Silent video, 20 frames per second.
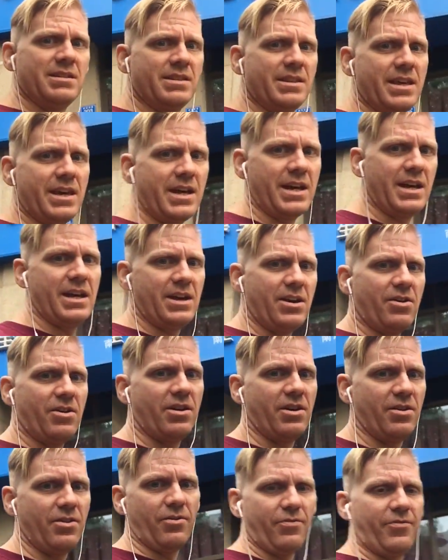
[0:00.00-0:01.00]
that are
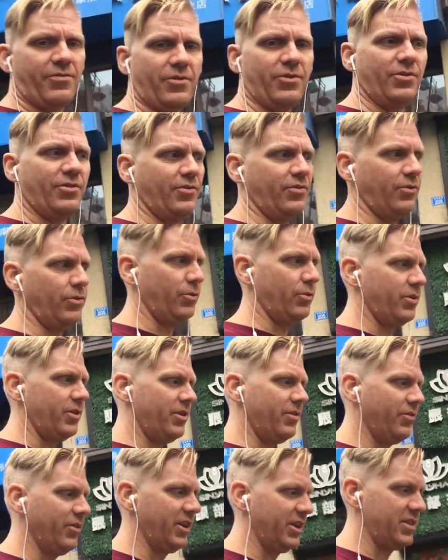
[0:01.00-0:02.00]
on the first
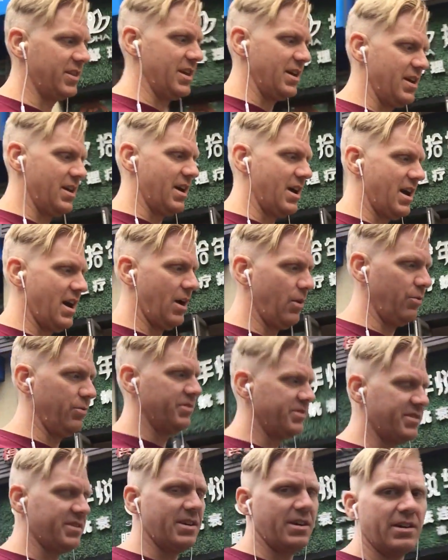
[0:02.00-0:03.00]
floor of like the
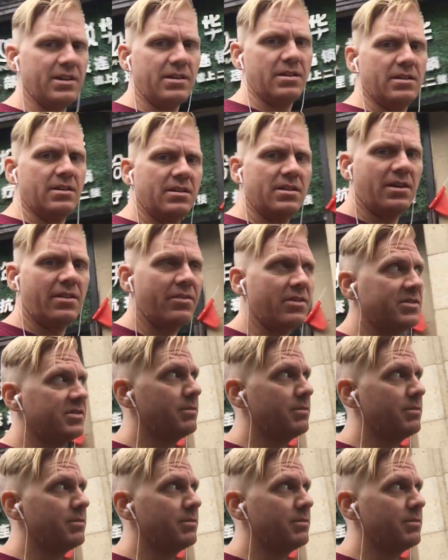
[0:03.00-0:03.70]
outside of our